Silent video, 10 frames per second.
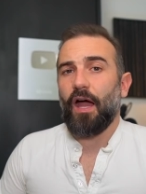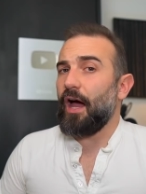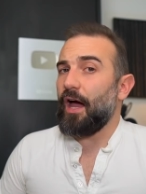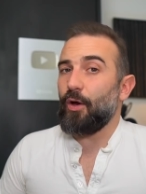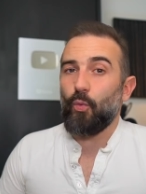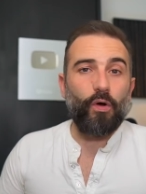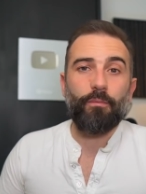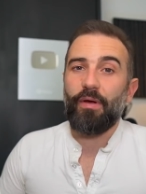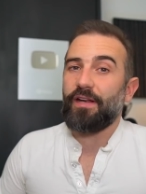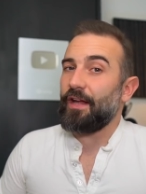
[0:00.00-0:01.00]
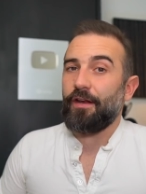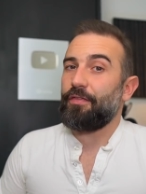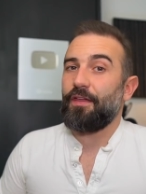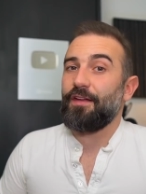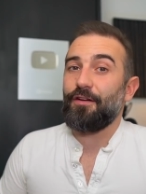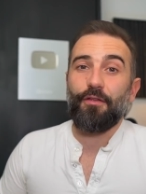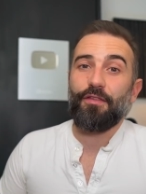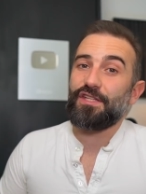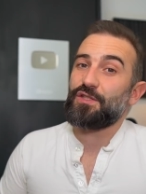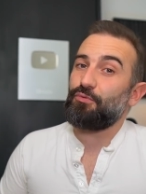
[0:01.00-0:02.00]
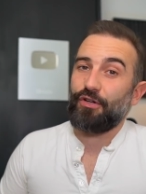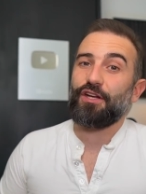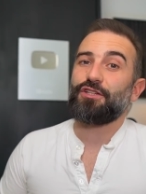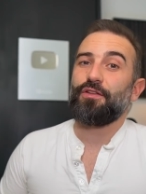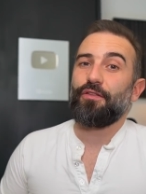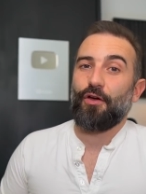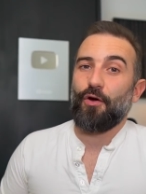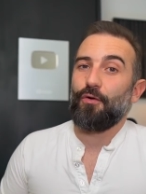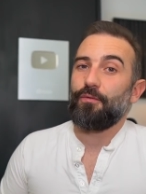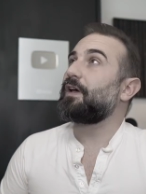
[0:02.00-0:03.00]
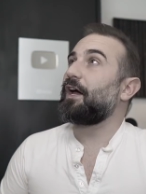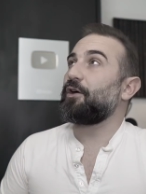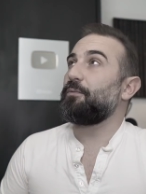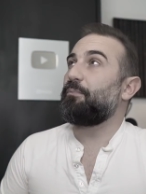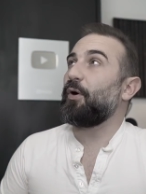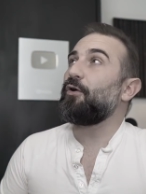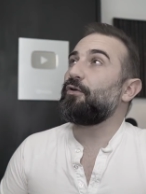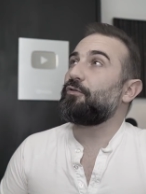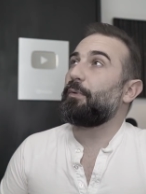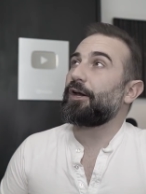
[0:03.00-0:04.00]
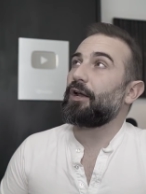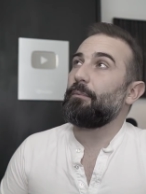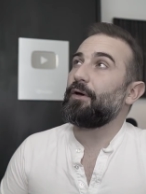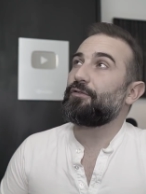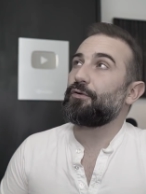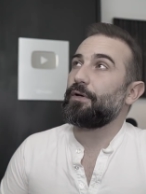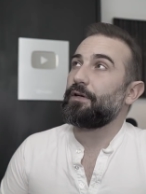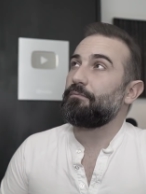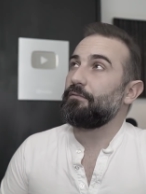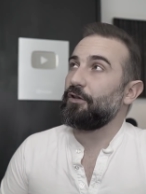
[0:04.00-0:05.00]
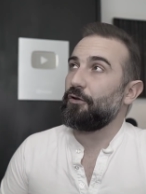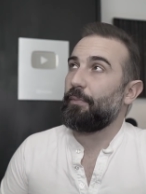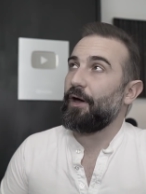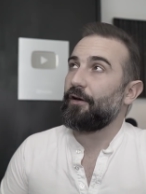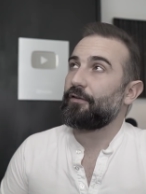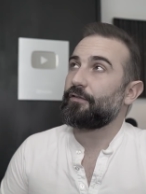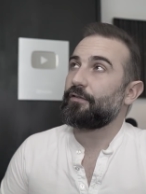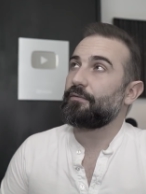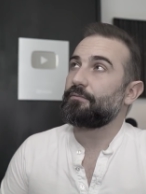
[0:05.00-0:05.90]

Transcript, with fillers: I won't bet anything on this prediction though. I got burned by Elementary in the past.